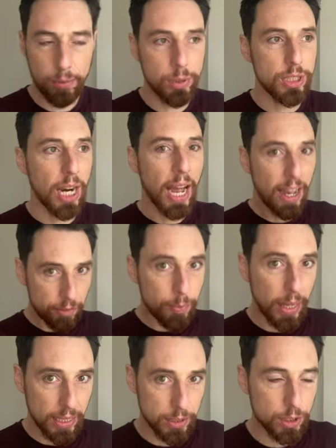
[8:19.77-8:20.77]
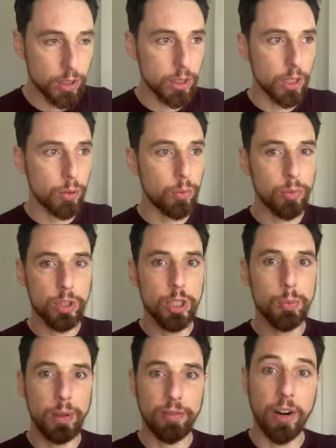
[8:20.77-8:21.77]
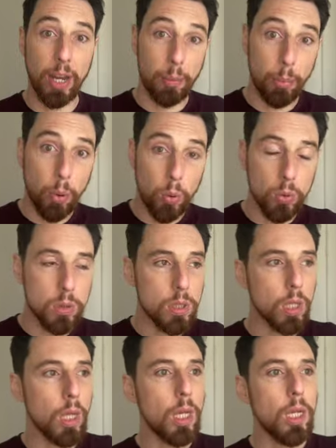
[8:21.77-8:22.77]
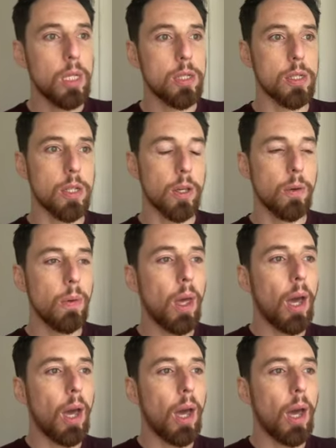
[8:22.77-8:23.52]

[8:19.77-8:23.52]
which I have managed to do and which has been very important to do.